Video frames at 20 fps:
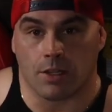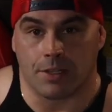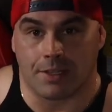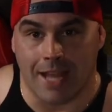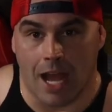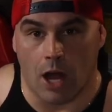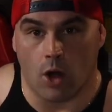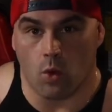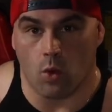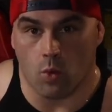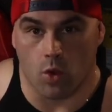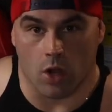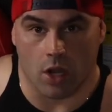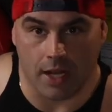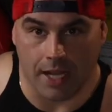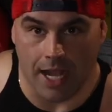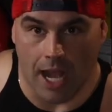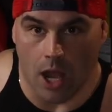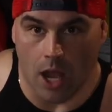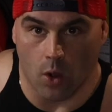delt
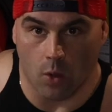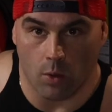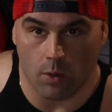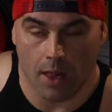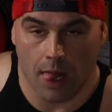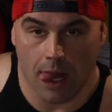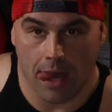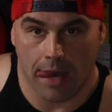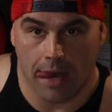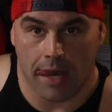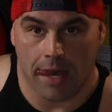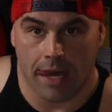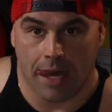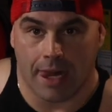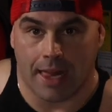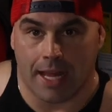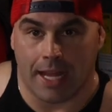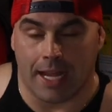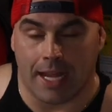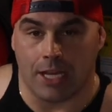workout
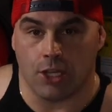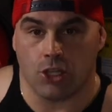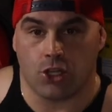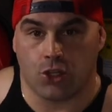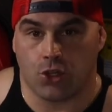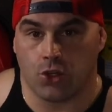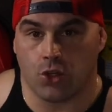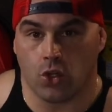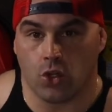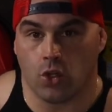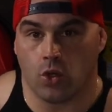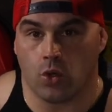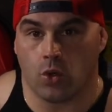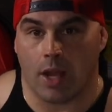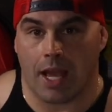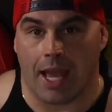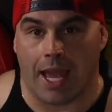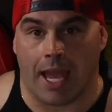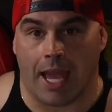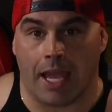into
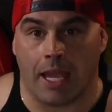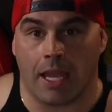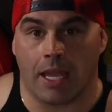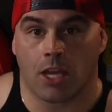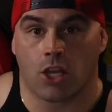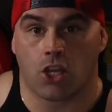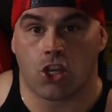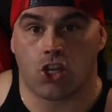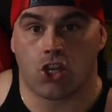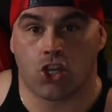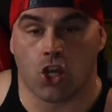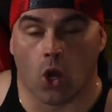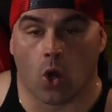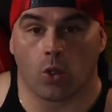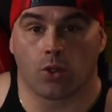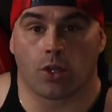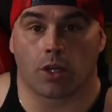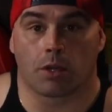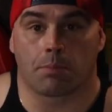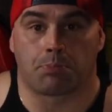a
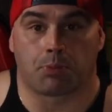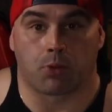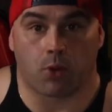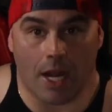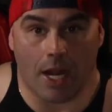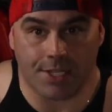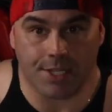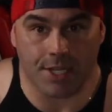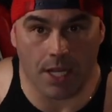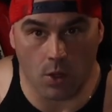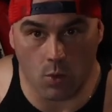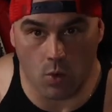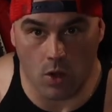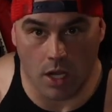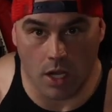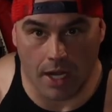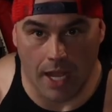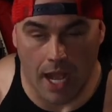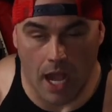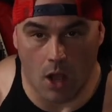shoulder pressing
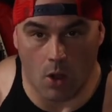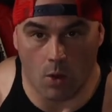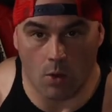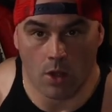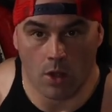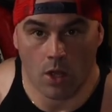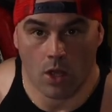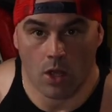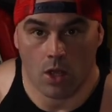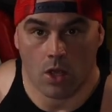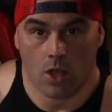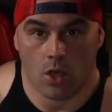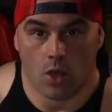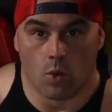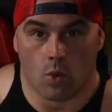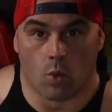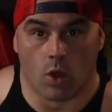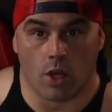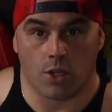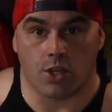workout
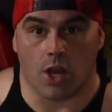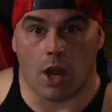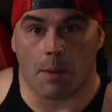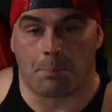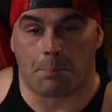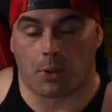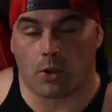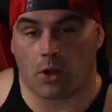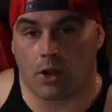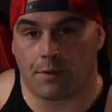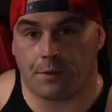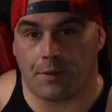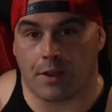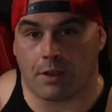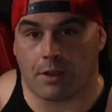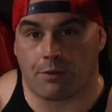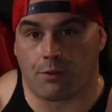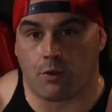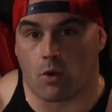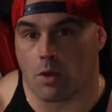was a
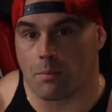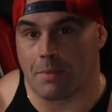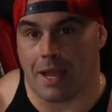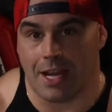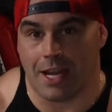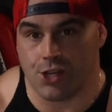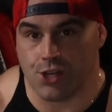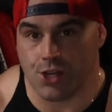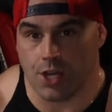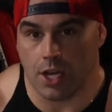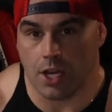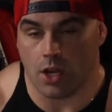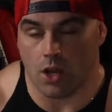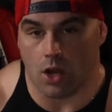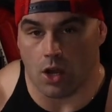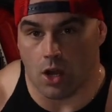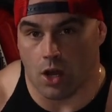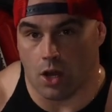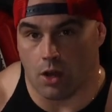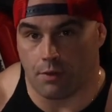perfect formation
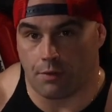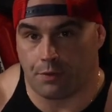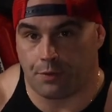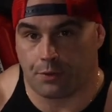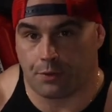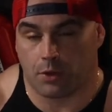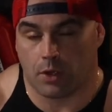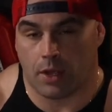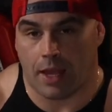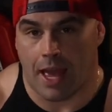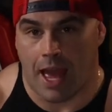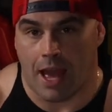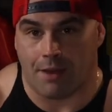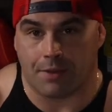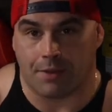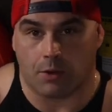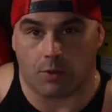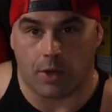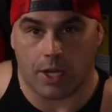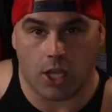of
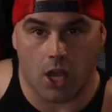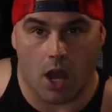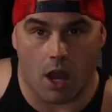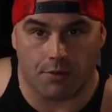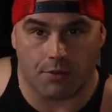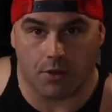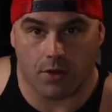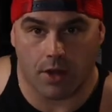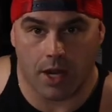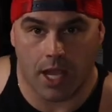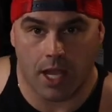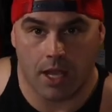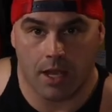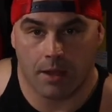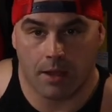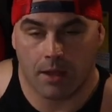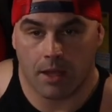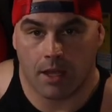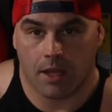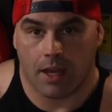having recovery
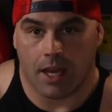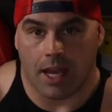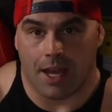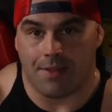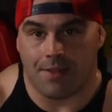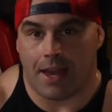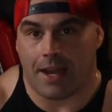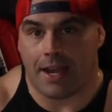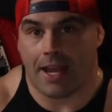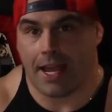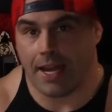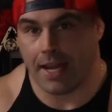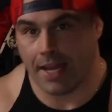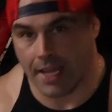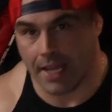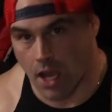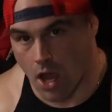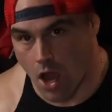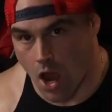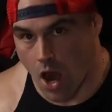and then
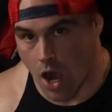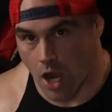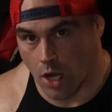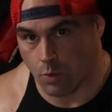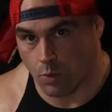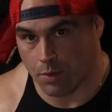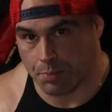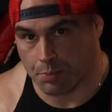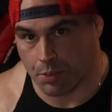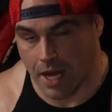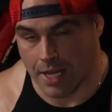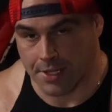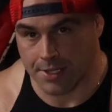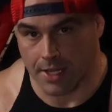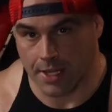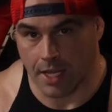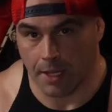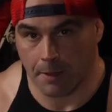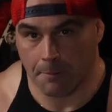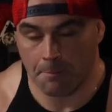hitting it hard with
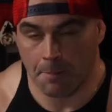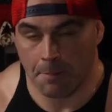pressing.